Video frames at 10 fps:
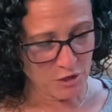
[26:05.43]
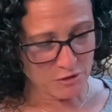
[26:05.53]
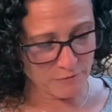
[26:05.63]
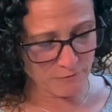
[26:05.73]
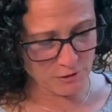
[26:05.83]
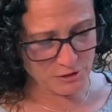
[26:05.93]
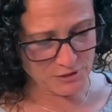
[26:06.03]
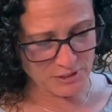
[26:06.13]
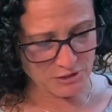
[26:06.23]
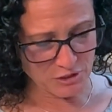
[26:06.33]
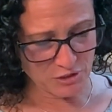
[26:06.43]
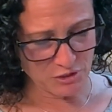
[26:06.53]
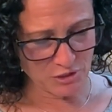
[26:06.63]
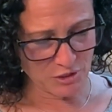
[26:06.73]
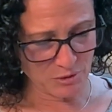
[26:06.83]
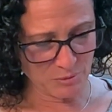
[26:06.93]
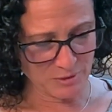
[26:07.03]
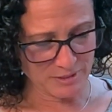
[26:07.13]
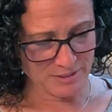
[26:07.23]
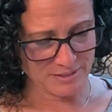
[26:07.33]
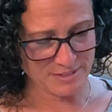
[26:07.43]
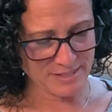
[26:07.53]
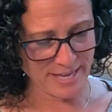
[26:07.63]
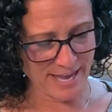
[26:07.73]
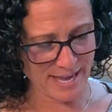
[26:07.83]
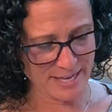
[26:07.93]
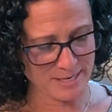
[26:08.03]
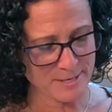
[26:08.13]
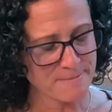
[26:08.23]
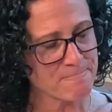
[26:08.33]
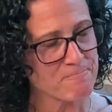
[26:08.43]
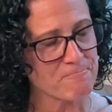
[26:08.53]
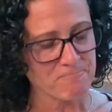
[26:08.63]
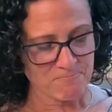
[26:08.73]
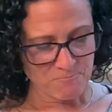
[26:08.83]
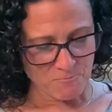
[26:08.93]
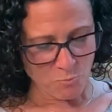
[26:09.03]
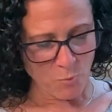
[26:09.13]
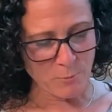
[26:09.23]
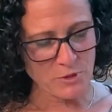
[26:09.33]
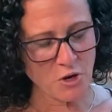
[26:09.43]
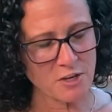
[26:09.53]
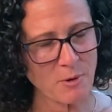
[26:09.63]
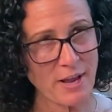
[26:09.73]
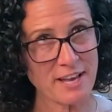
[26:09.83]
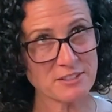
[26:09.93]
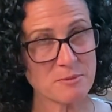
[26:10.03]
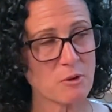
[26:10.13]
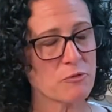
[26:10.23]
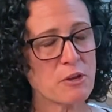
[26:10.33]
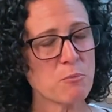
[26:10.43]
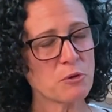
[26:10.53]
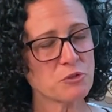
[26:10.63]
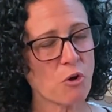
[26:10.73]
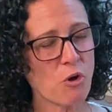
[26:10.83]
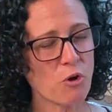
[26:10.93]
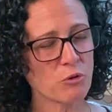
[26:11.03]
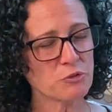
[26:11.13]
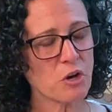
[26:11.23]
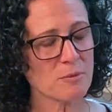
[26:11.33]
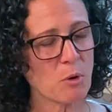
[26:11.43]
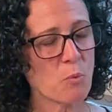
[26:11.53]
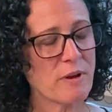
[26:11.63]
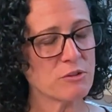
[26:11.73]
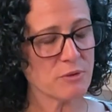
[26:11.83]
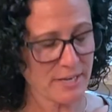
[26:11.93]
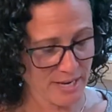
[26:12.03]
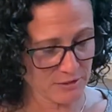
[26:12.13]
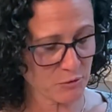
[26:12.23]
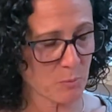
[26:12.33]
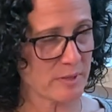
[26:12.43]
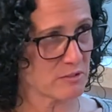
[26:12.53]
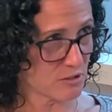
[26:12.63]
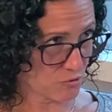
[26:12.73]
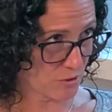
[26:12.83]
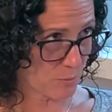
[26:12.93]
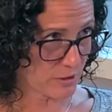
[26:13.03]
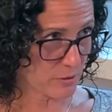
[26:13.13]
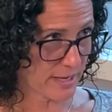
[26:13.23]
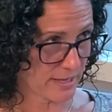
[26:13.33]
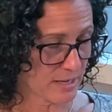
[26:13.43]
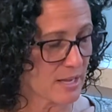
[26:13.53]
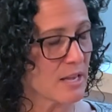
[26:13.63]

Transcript: The first thing to know is that when we talk about asking, but they almost all talk about when you can ask for wage history yes. and when you can't.